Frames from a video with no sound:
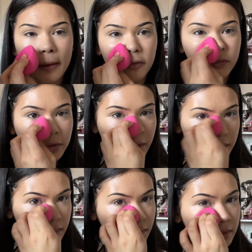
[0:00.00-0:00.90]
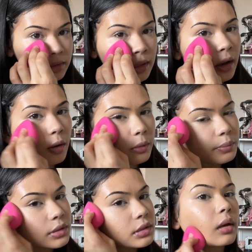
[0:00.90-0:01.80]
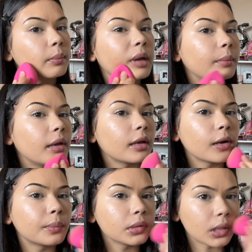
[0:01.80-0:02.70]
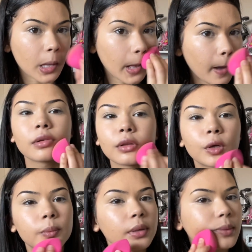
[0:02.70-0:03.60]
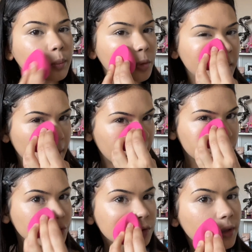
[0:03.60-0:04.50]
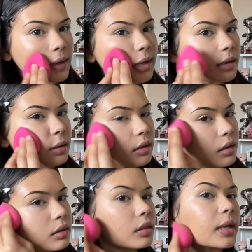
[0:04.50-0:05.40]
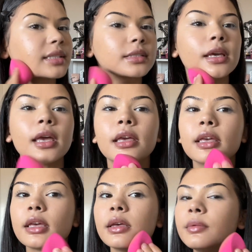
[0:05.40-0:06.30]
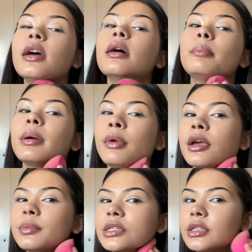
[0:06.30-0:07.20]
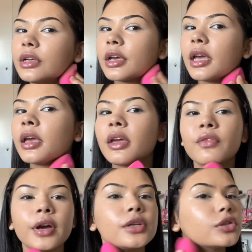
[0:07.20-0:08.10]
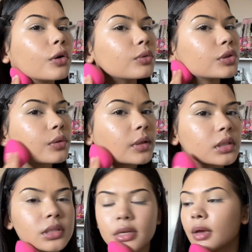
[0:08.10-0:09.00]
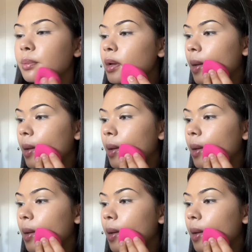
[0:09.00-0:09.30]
I feel like this helps my makeup look a little bit more natural and less cakey. My makeup doesn't look cakey if I don't do this step,